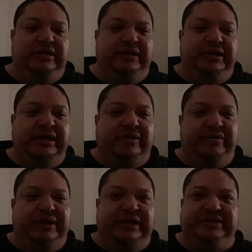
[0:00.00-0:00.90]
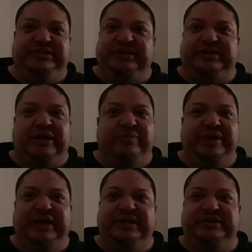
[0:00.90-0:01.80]
you know, and that's just how it
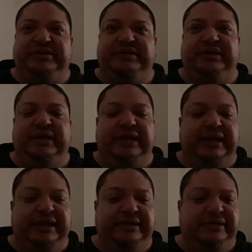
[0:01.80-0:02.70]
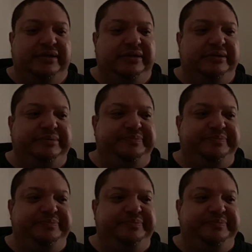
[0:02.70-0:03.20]
is. And, uh,